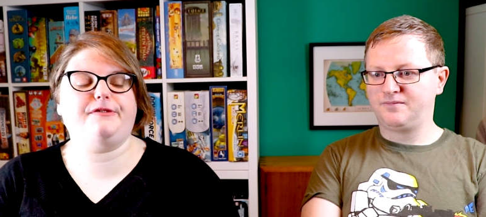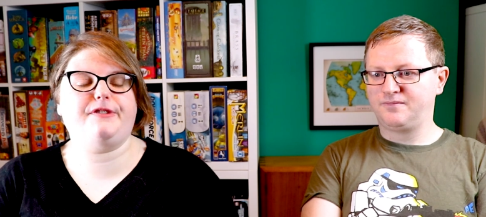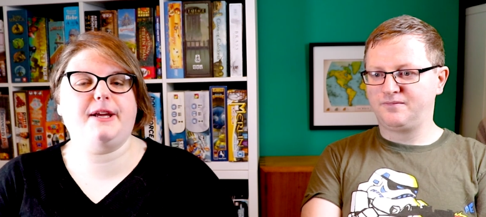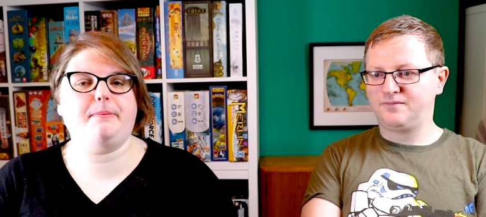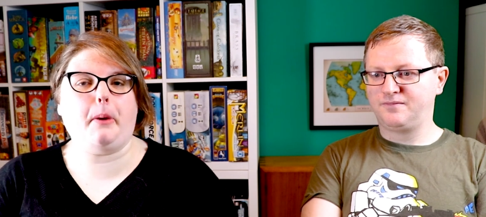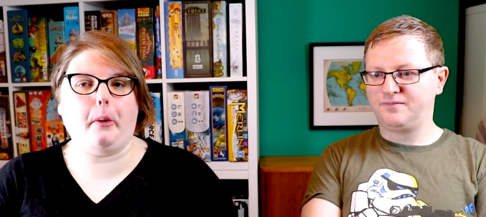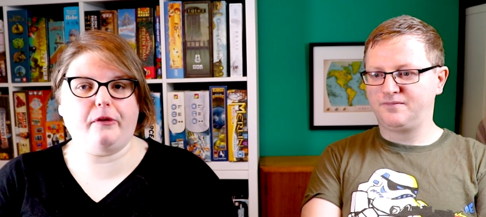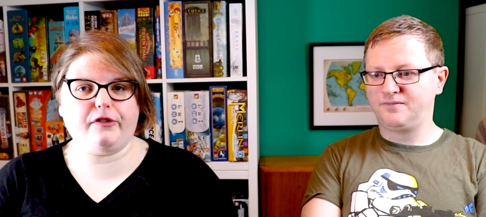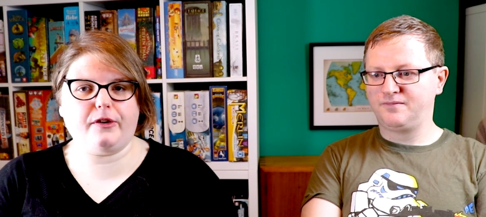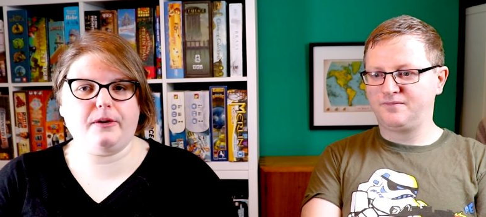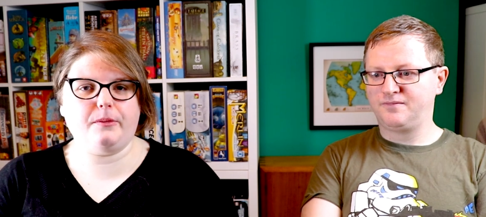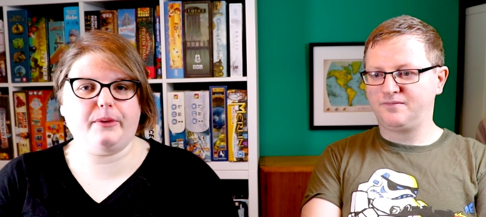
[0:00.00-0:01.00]
Speaker 1: flip
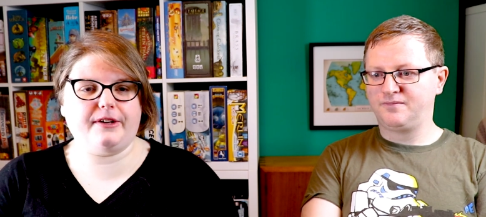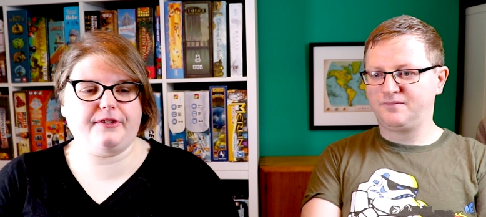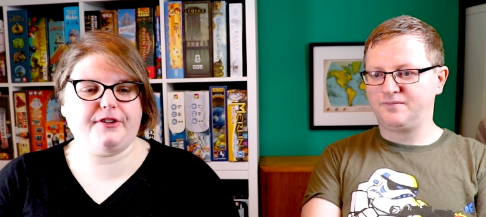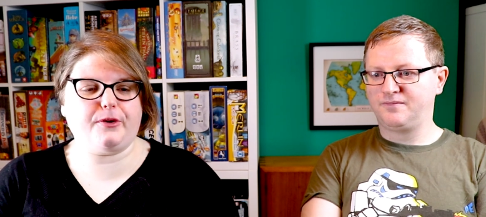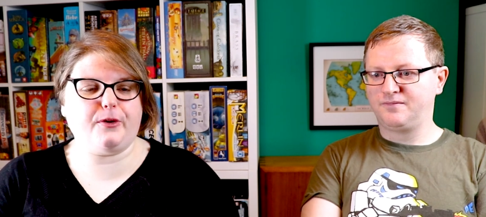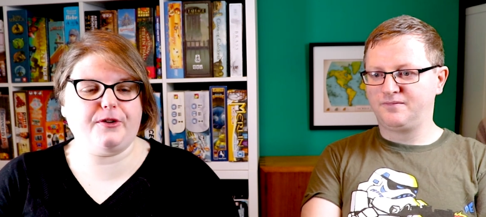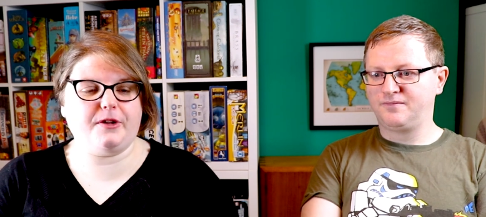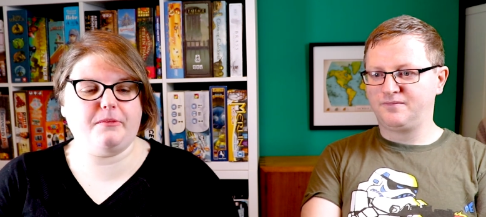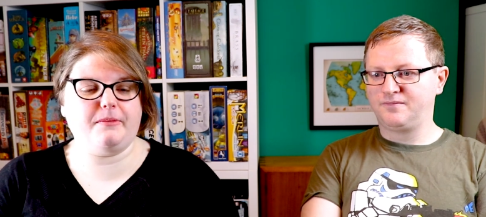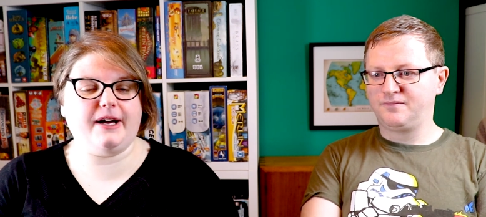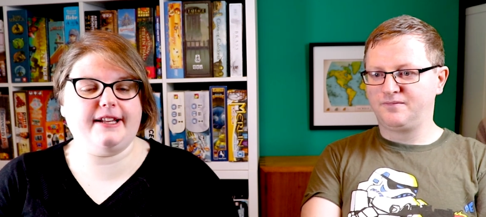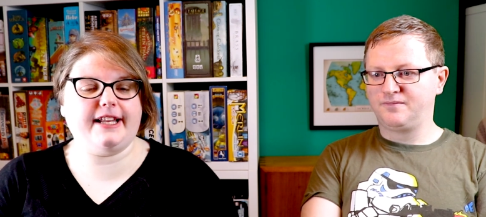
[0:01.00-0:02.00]
over when you score
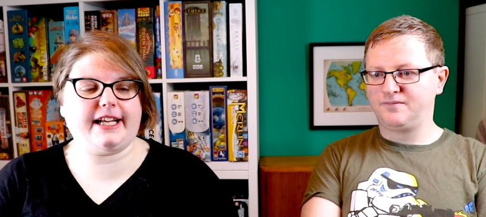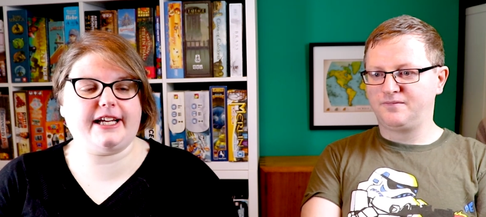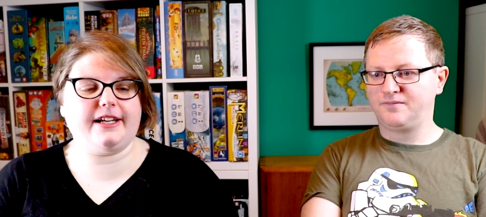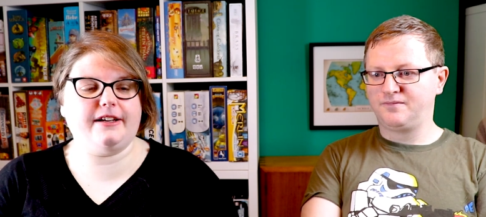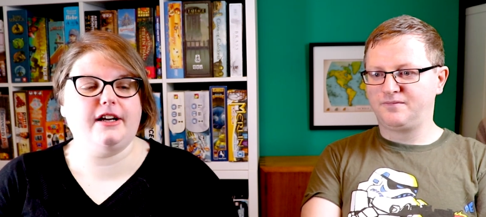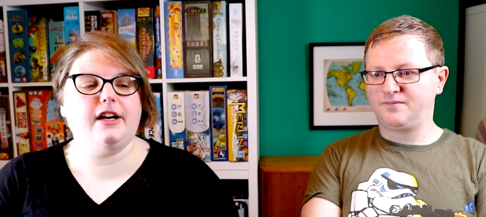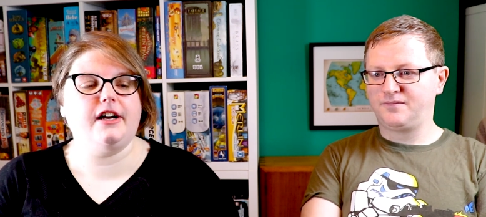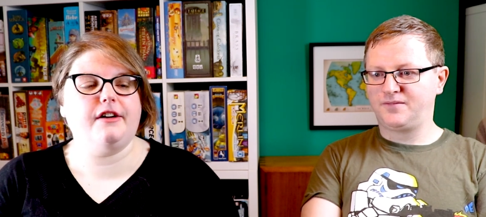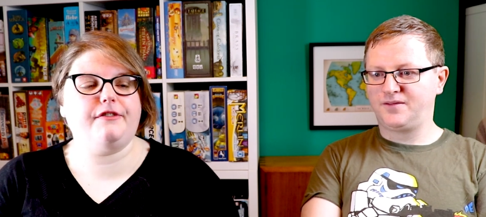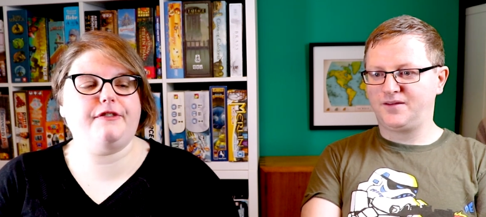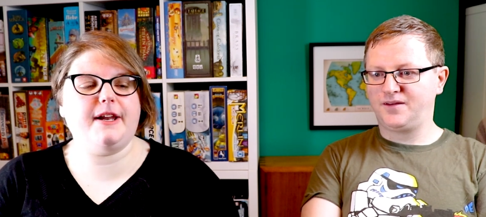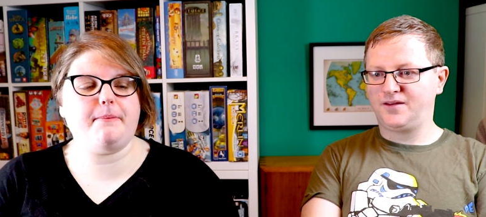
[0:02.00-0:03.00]
them and then can
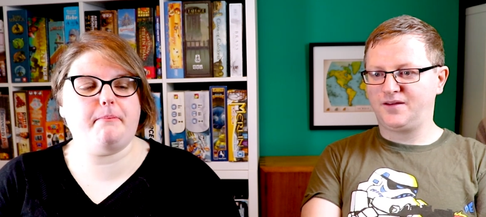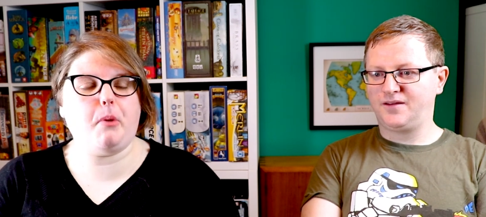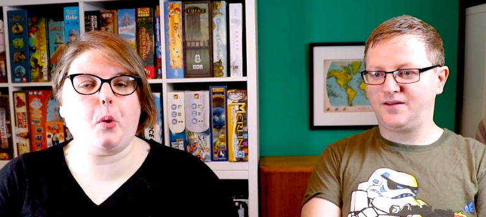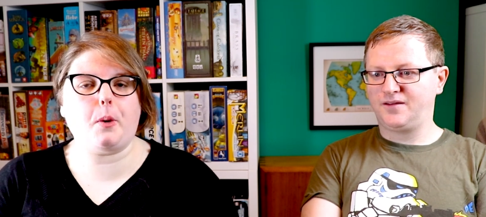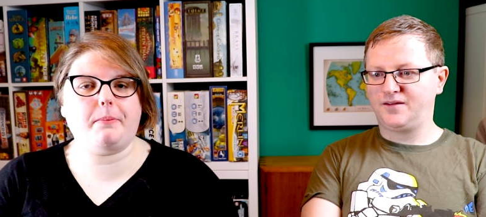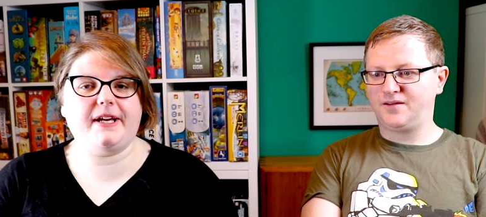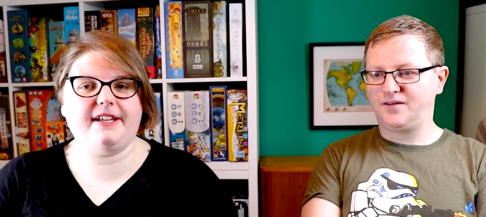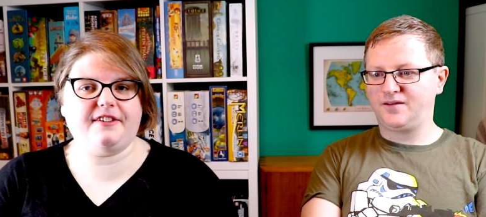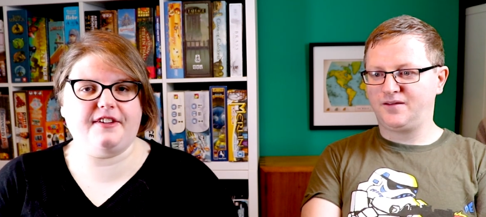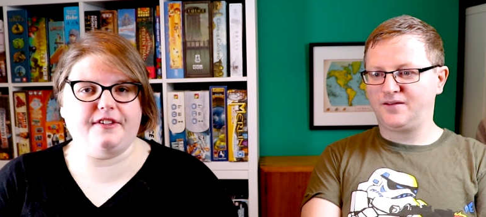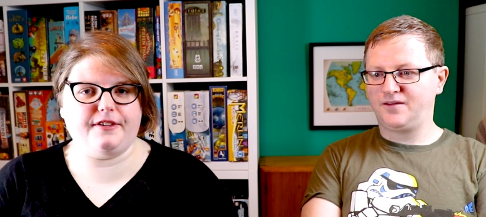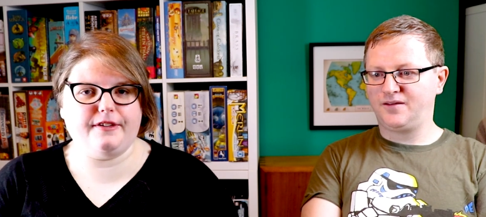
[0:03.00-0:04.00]
flip more
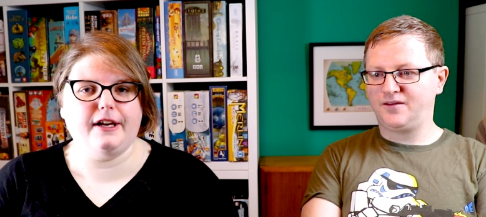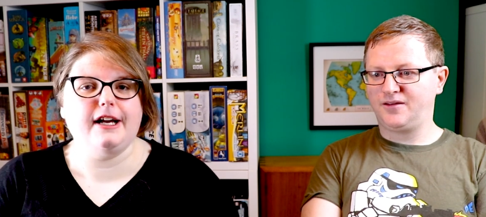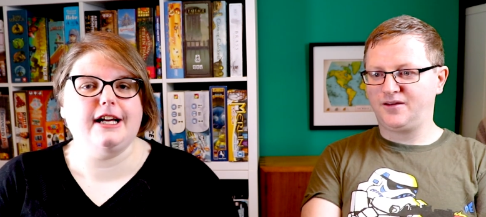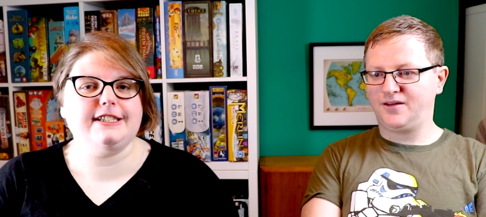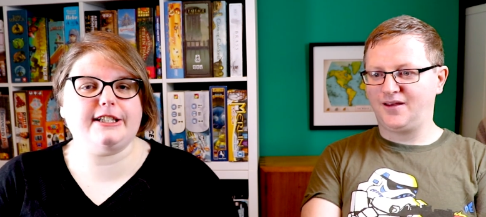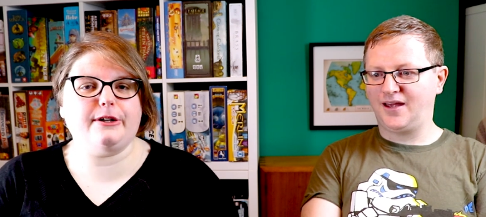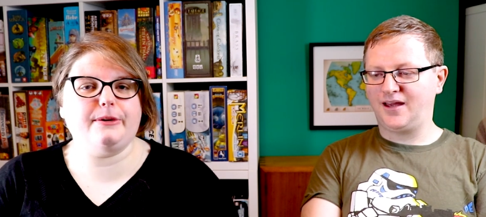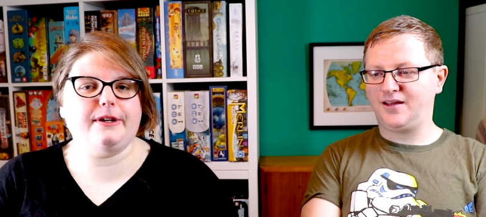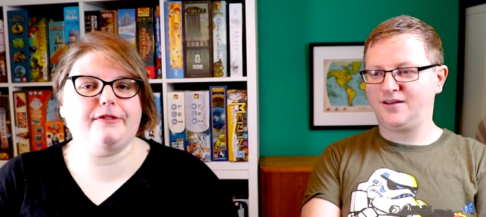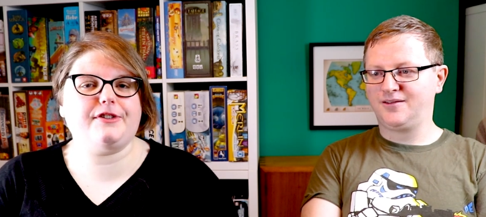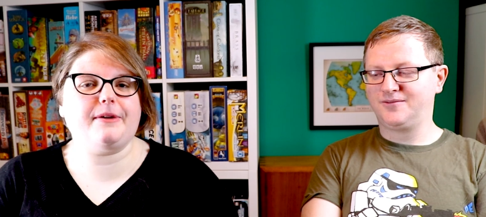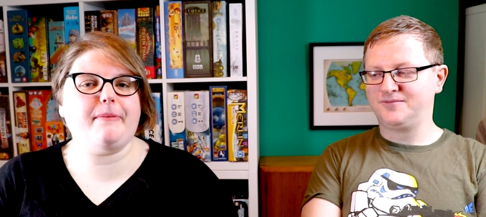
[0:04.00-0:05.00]
pieces. So yeah.
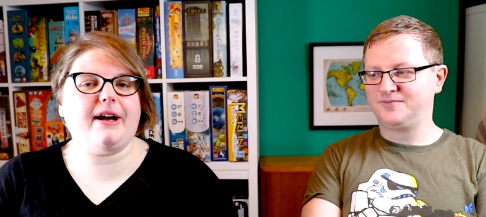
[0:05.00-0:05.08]
you have to